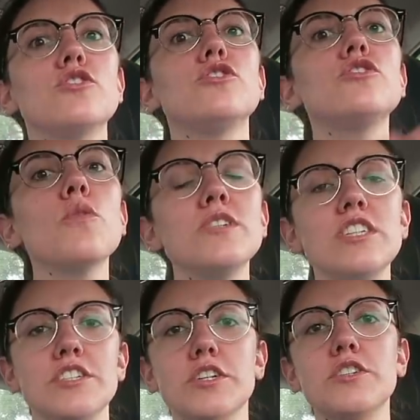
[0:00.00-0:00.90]
it's so much
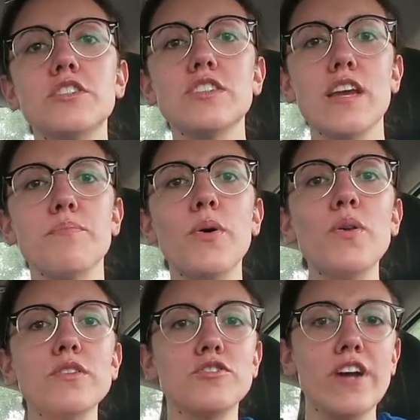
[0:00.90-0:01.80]
easier because you just like
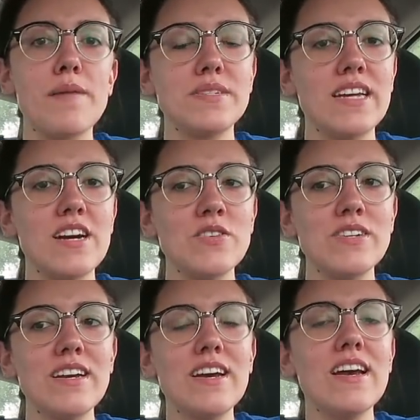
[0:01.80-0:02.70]
pull the straps
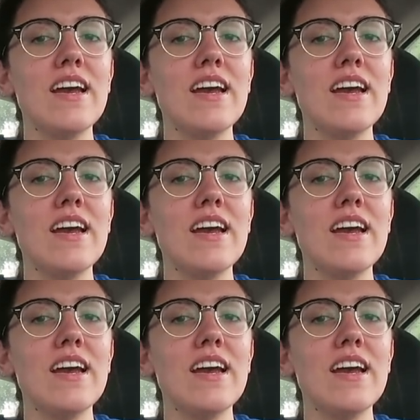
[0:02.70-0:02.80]
down